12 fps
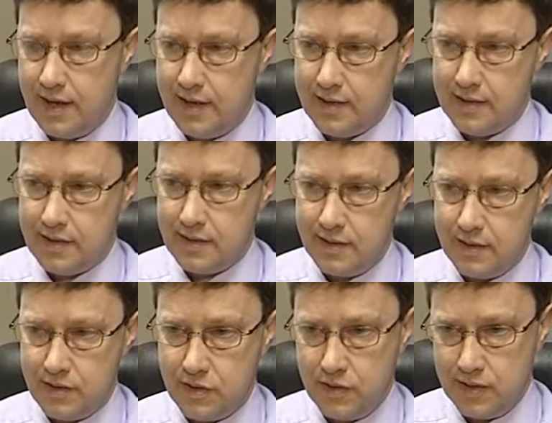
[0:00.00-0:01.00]
and
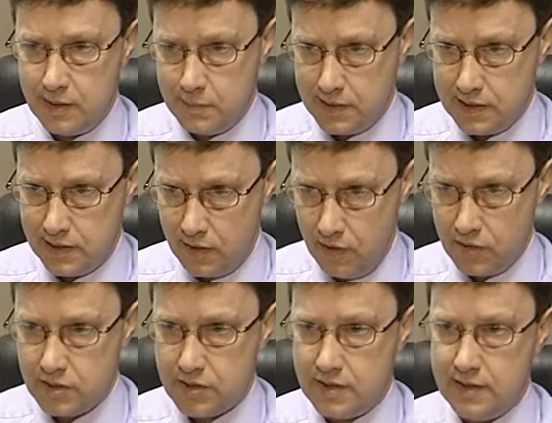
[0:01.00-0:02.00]
Julia
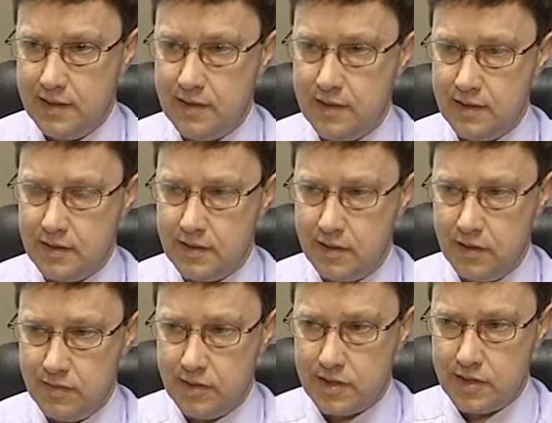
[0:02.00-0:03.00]
Hippersley-Cox in the
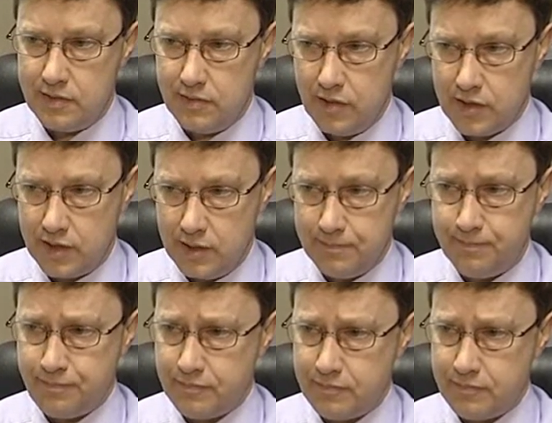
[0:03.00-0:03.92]
University of Nottingham.